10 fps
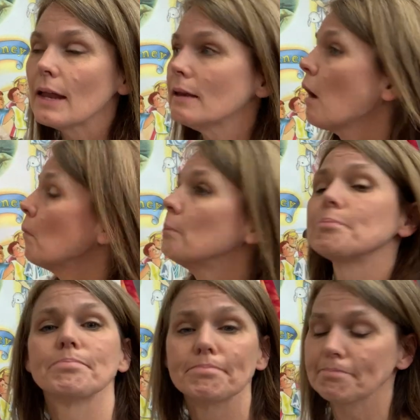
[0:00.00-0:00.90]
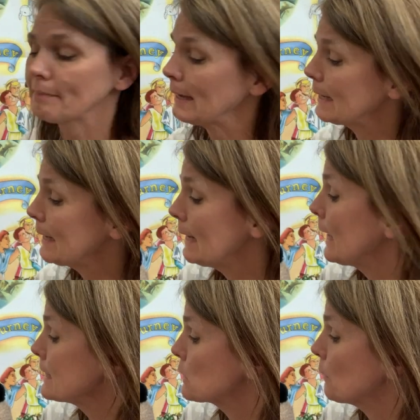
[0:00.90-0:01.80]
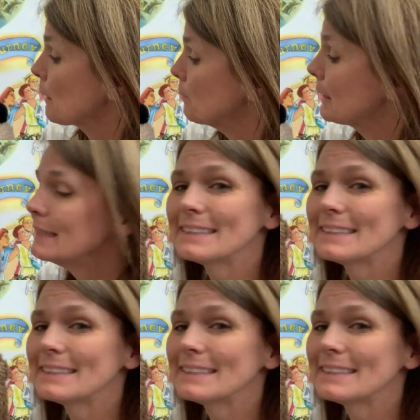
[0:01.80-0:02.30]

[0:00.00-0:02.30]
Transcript: No, he did not scream.